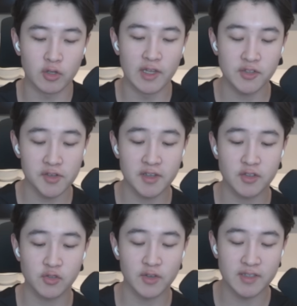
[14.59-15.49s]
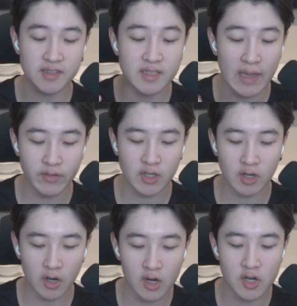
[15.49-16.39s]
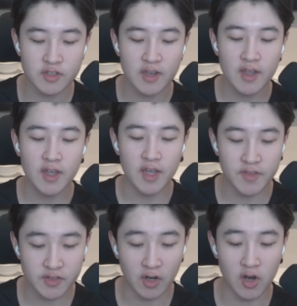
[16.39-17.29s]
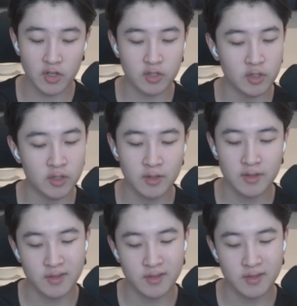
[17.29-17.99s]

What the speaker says: As you can see, there's only 7 cards in this article.